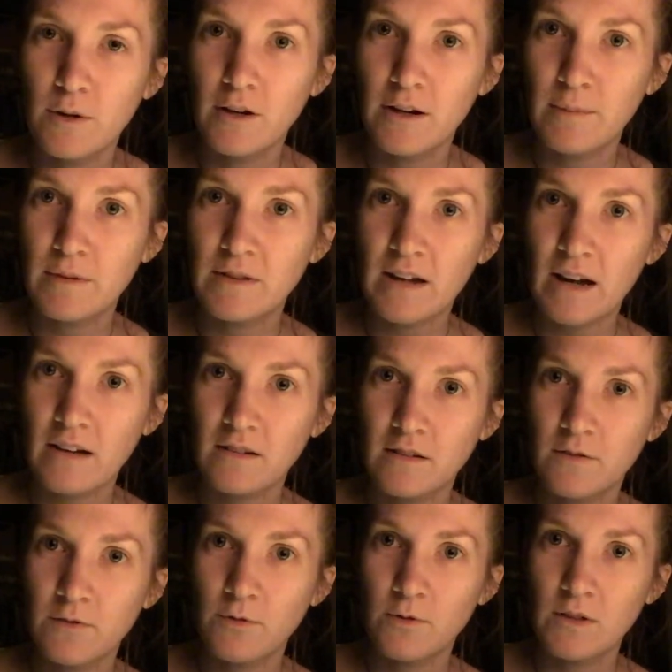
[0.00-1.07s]
Her name is
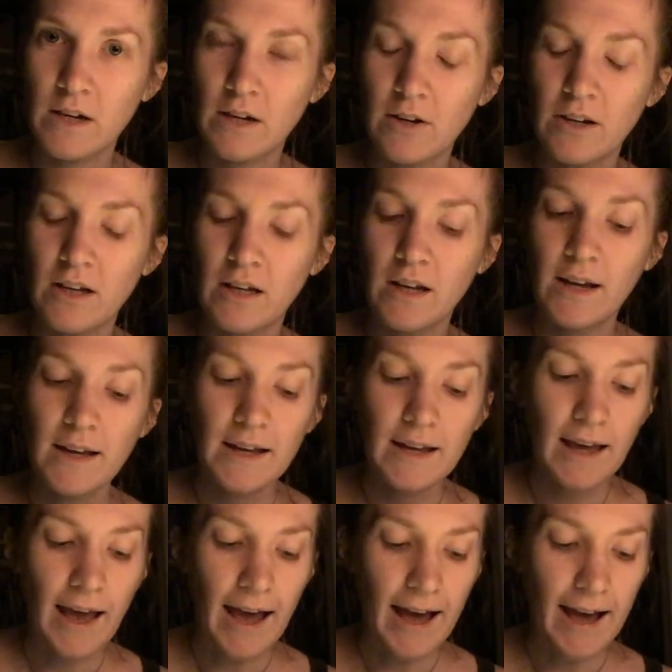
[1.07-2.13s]
Texas Fruitarian,
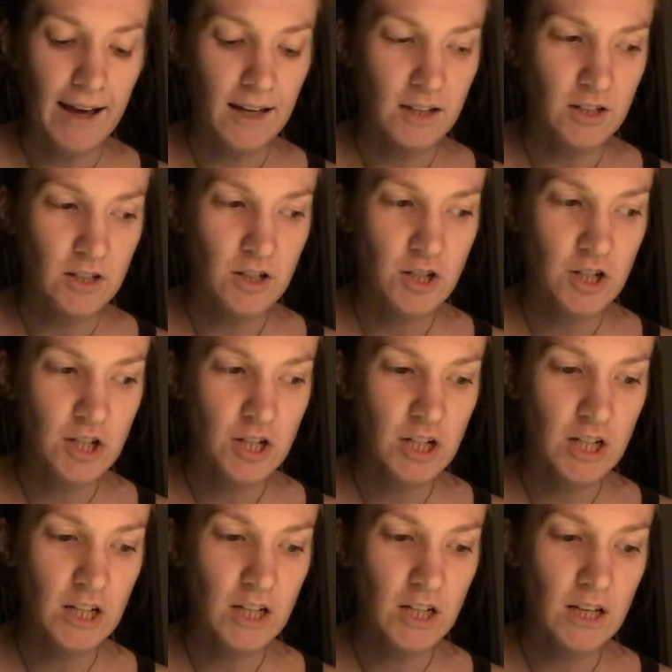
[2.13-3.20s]
and
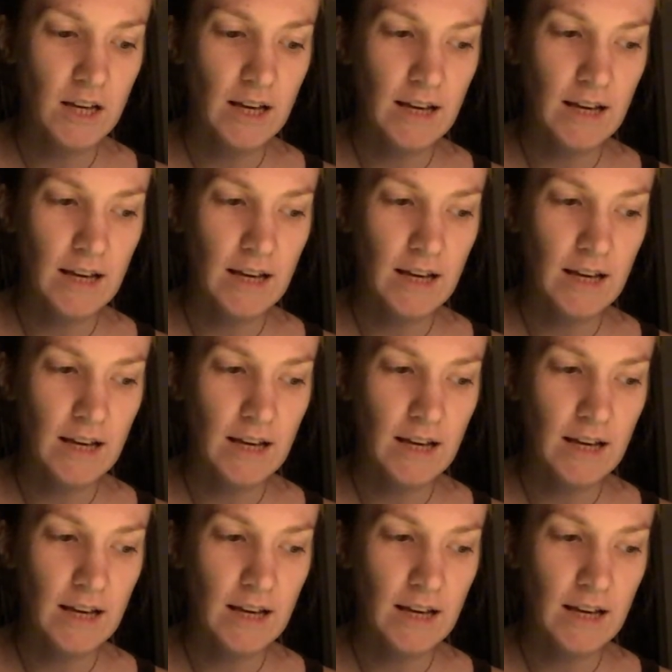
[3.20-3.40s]
she